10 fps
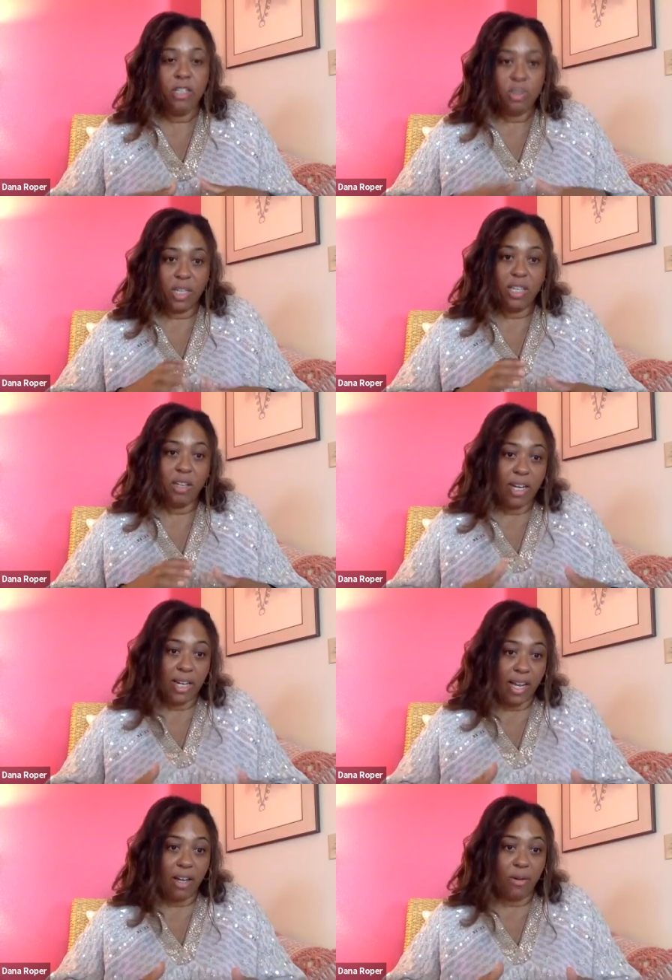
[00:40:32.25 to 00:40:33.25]
So I think right
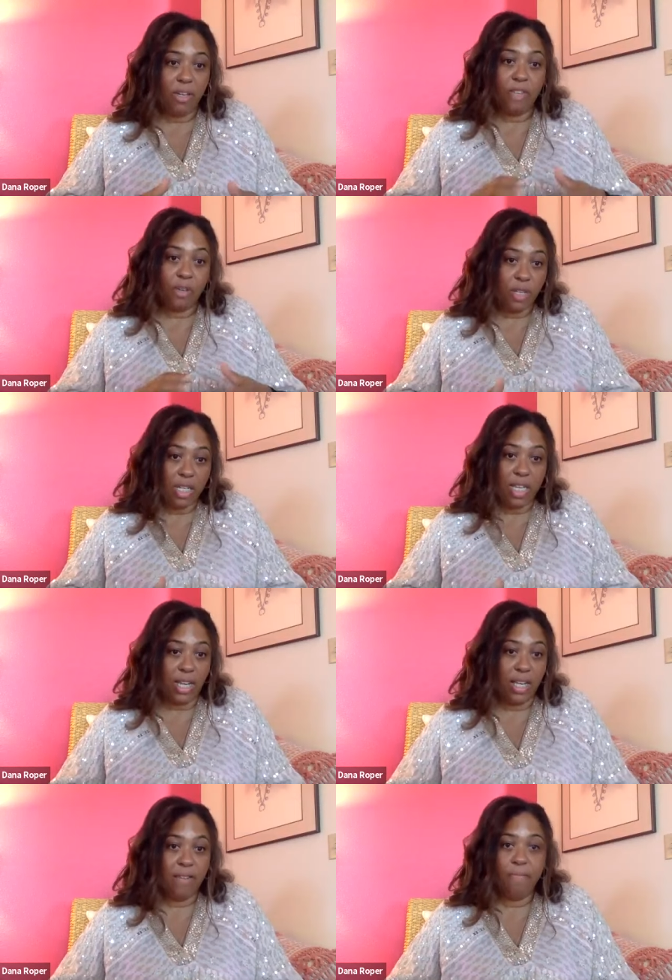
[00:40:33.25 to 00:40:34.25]
now, if you can get
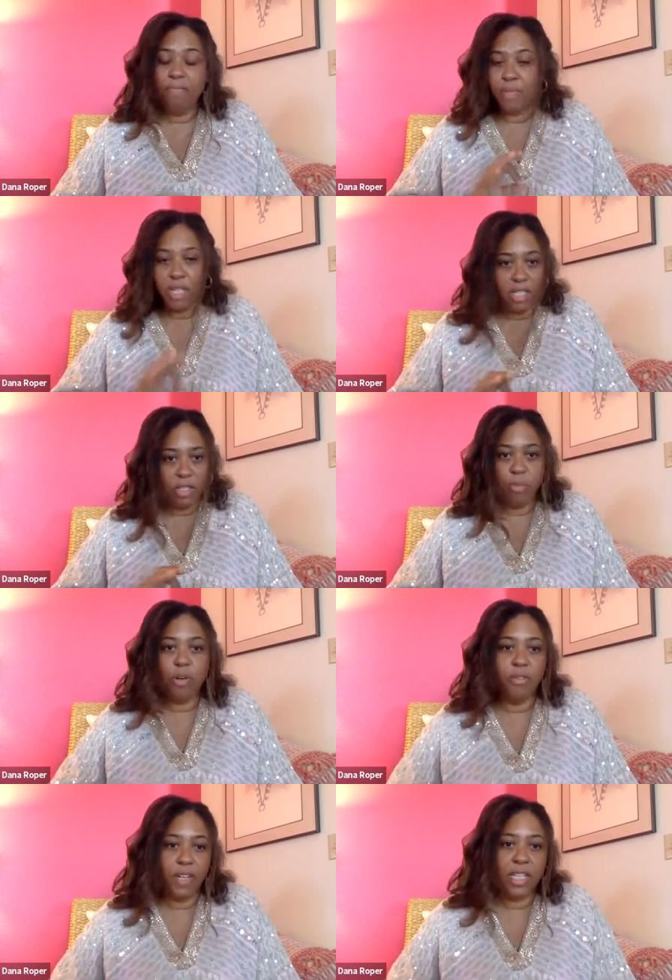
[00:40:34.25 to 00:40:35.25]
in, it's a
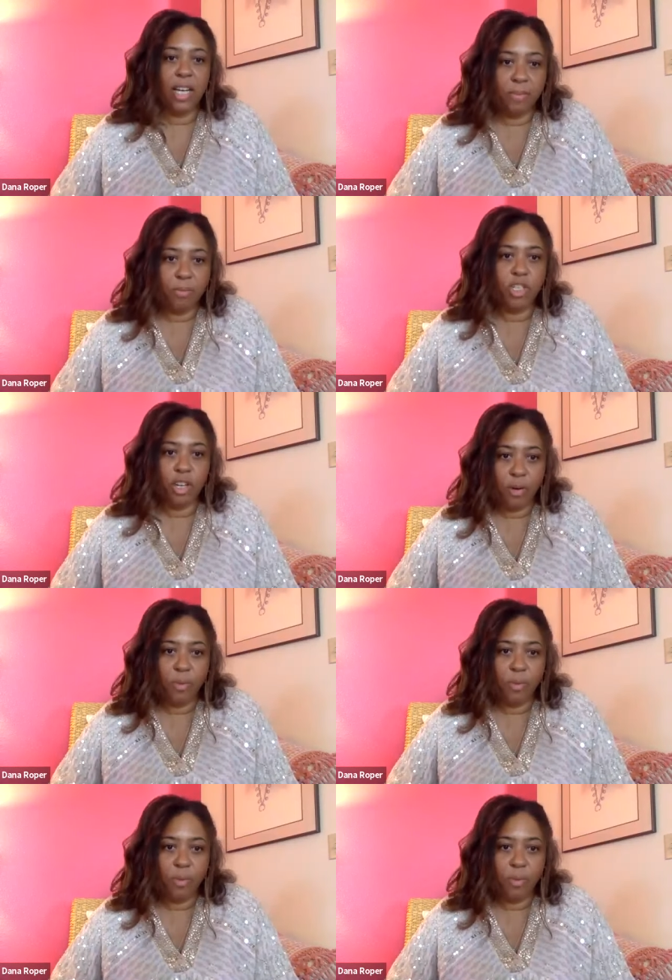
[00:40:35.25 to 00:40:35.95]
perfect time to go.